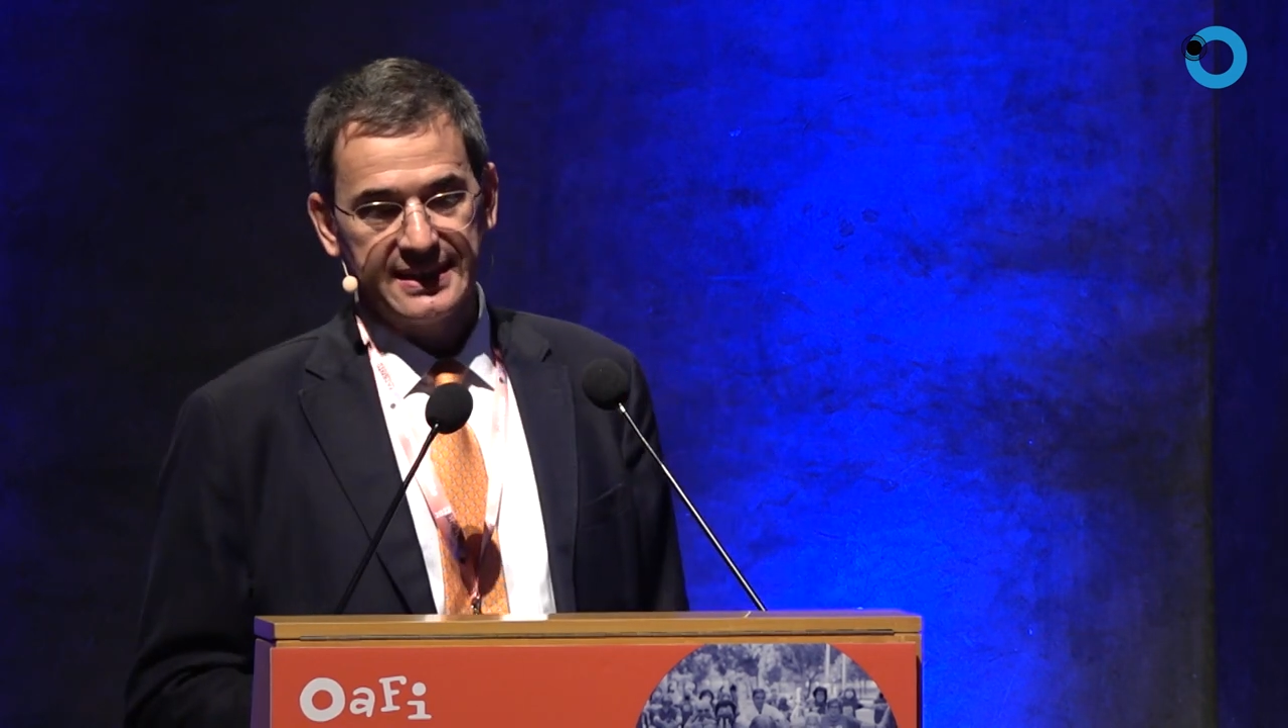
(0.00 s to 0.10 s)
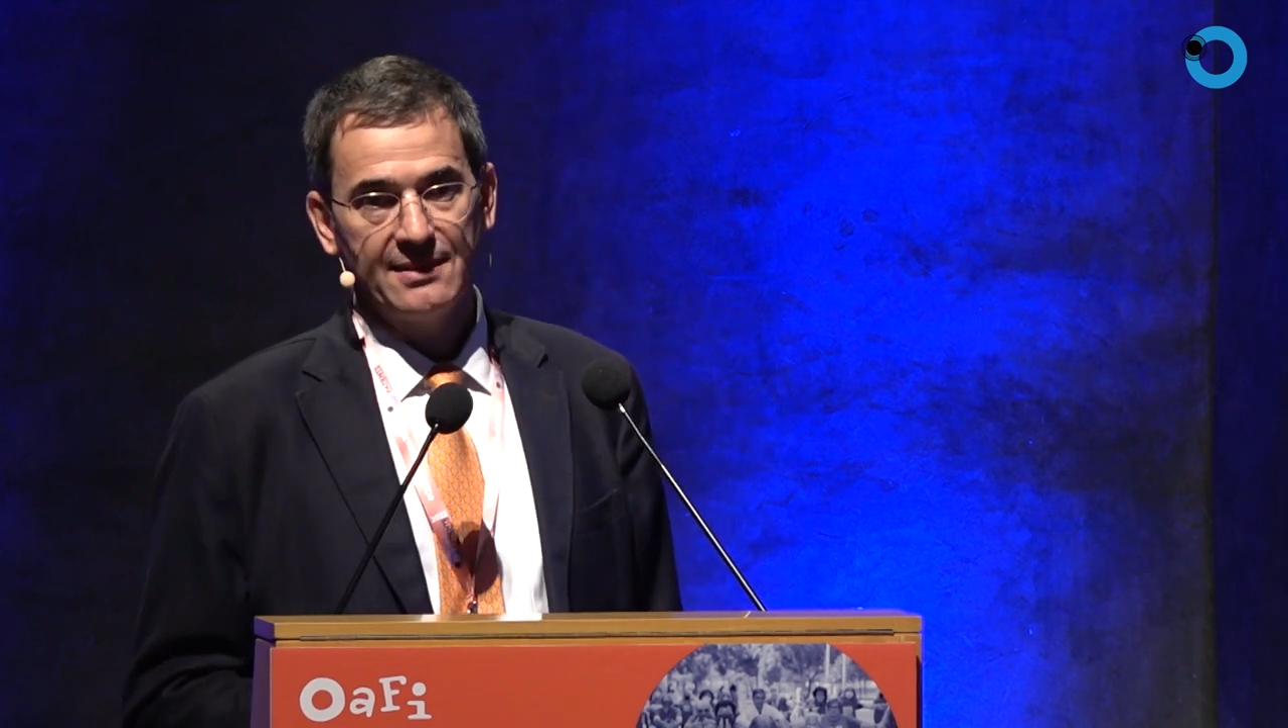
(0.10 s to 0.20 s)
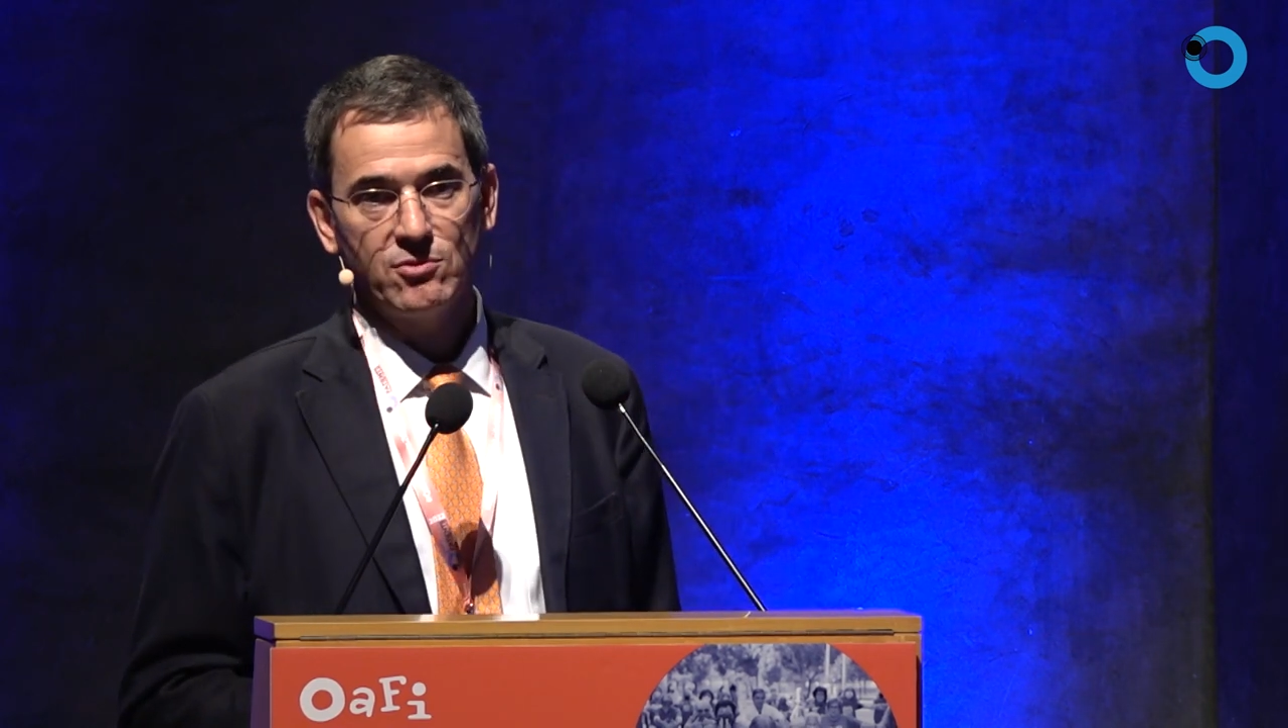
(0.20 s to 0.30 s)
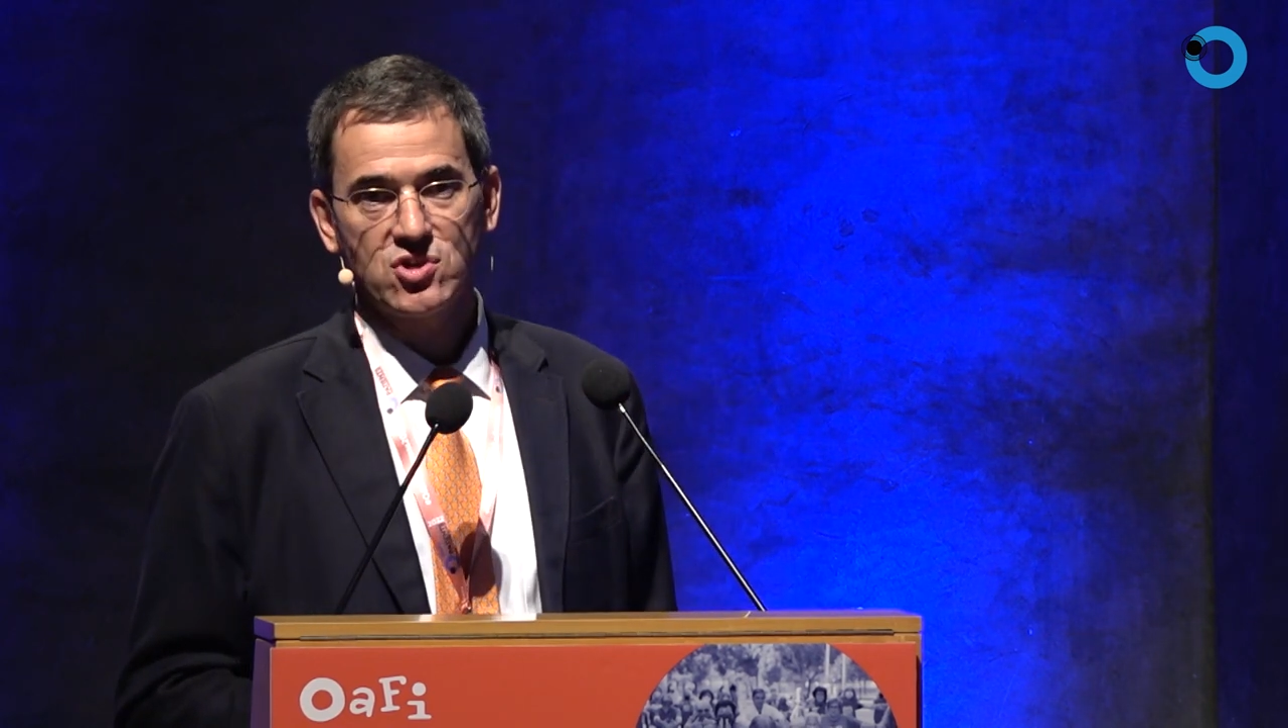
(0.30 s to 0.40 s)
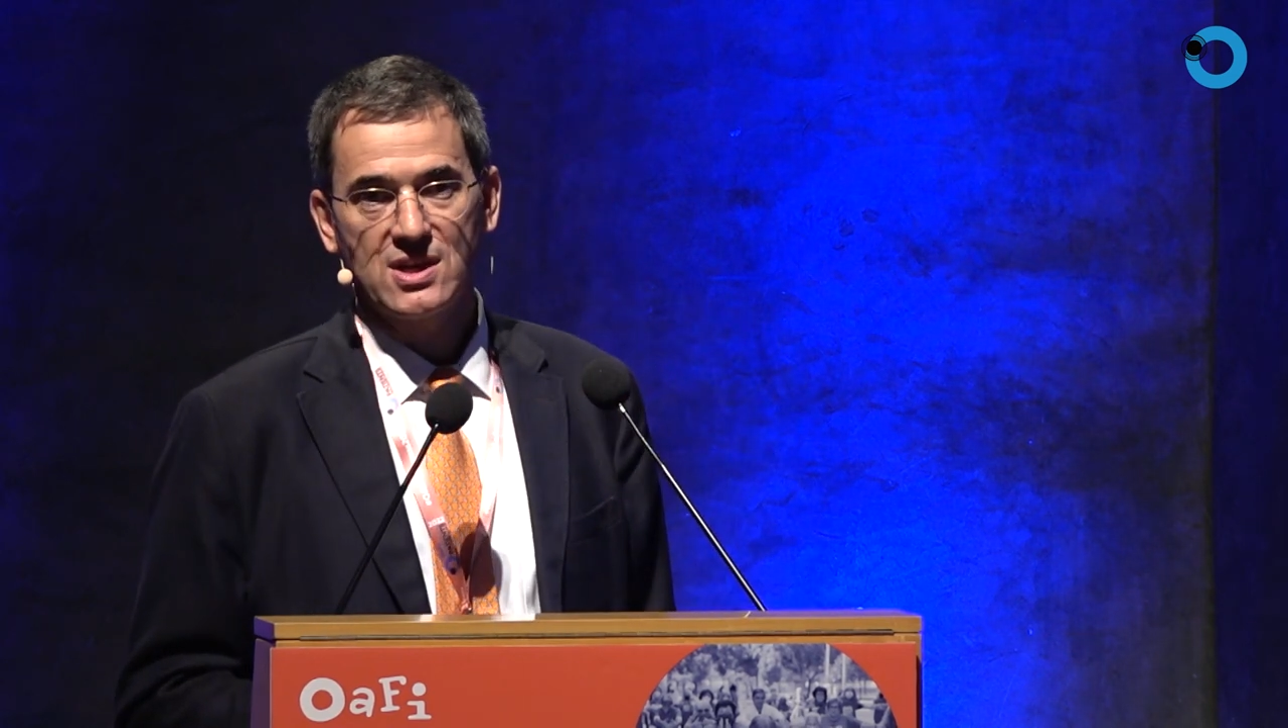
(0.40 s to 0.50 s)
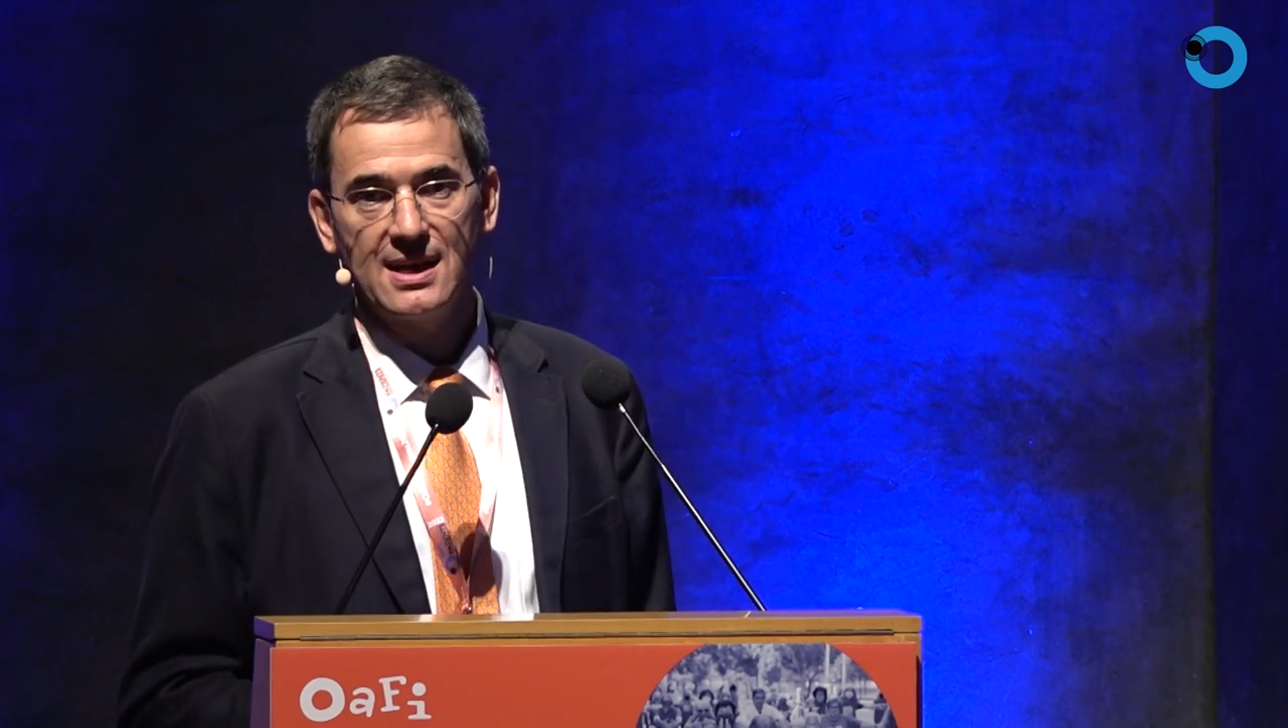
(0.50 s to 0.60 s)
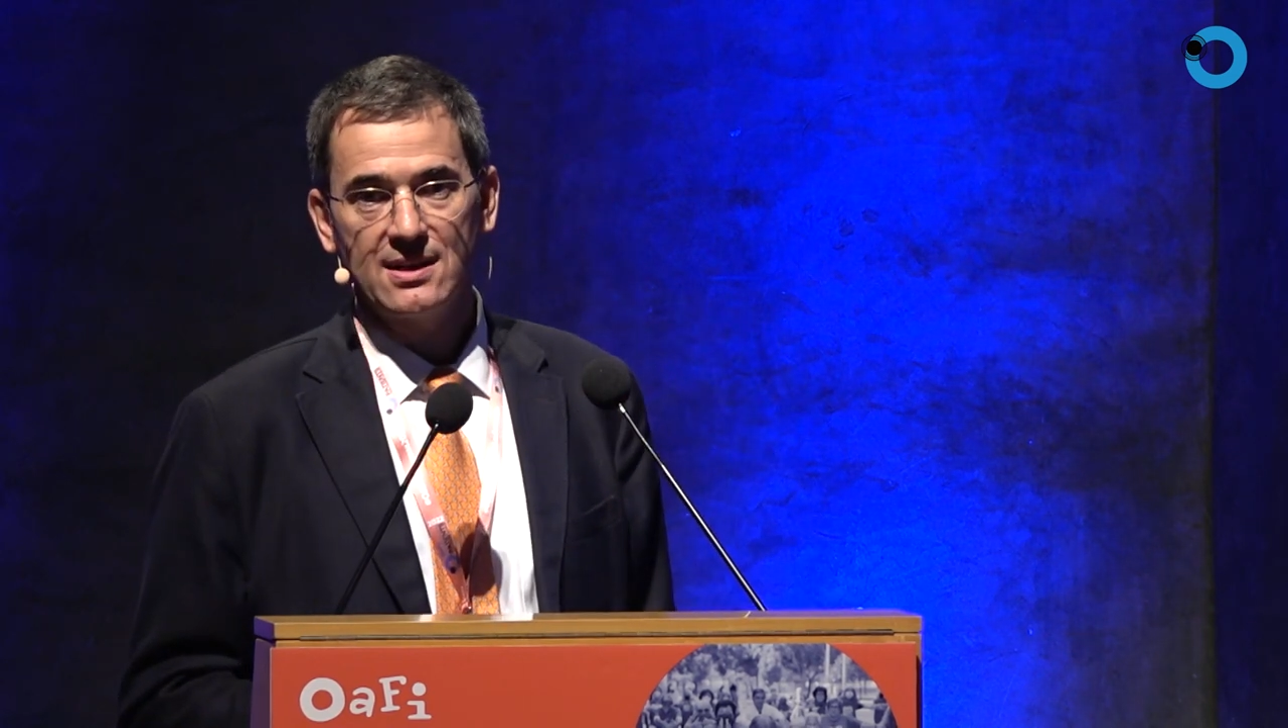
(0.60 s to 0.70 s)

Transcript: similar